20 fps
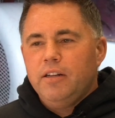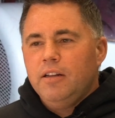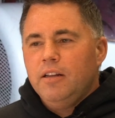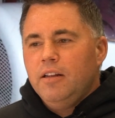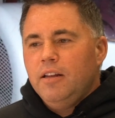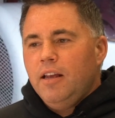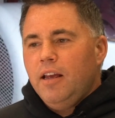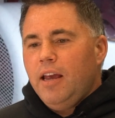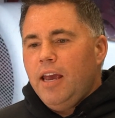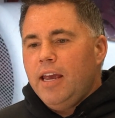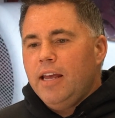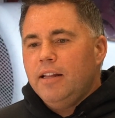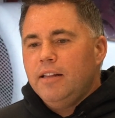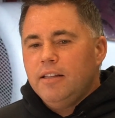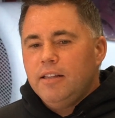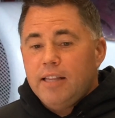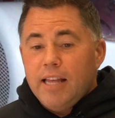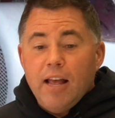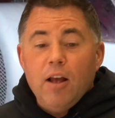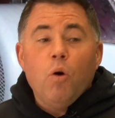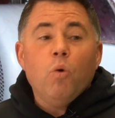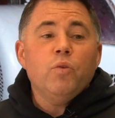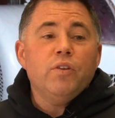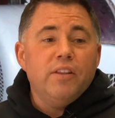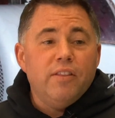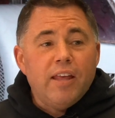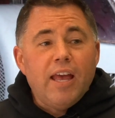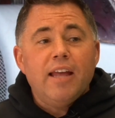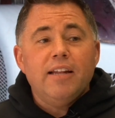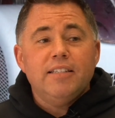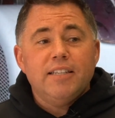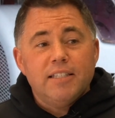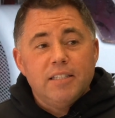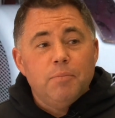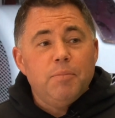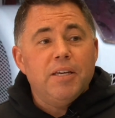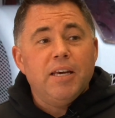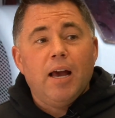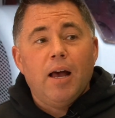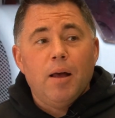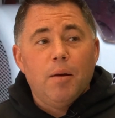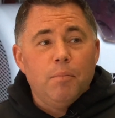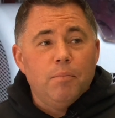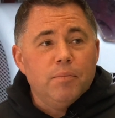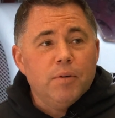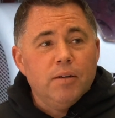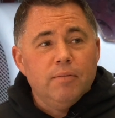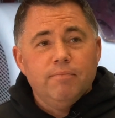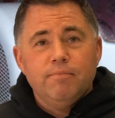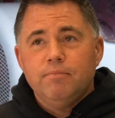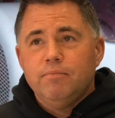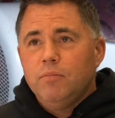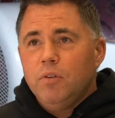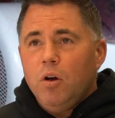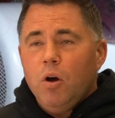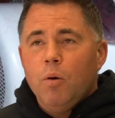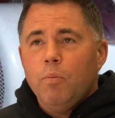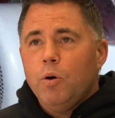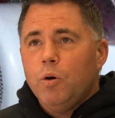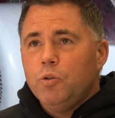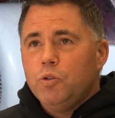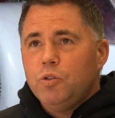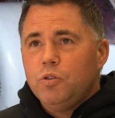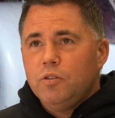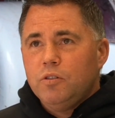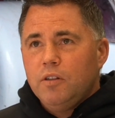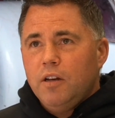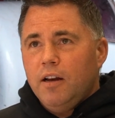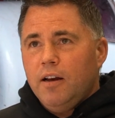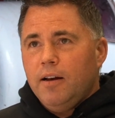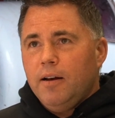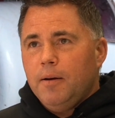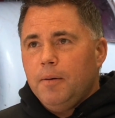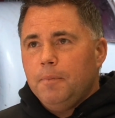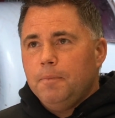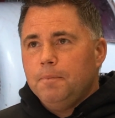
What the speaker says: Right? And then only then does it become almost